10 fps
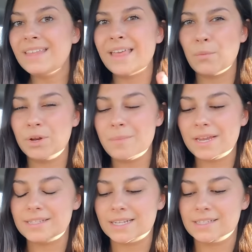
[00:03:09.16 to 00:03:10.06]
That would
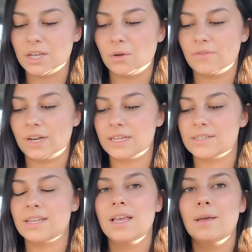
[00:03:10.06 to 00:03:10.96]
make sense though if it
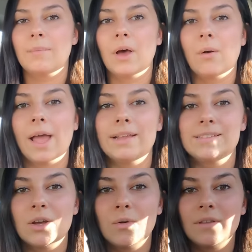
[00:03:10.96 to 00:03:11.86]
is. But okay,
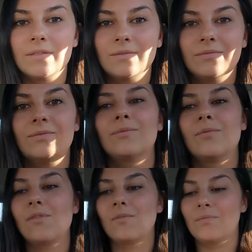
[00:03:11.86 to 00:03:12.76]
so
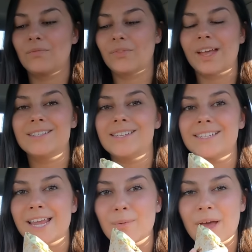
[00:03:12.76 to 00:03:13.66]
let's
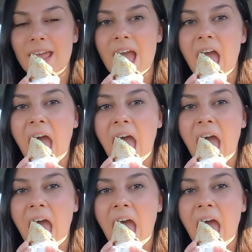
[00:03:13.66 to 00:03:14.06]
take a bite.